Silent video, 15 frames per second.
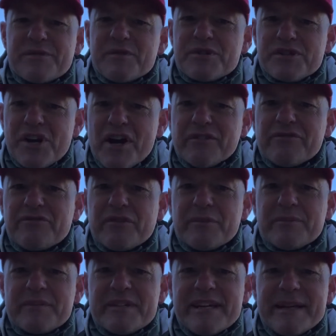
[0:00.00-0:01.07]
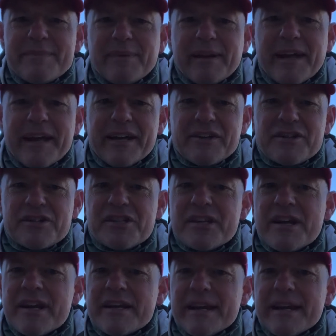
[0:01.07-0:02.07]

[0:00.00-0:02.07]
was not from deep layers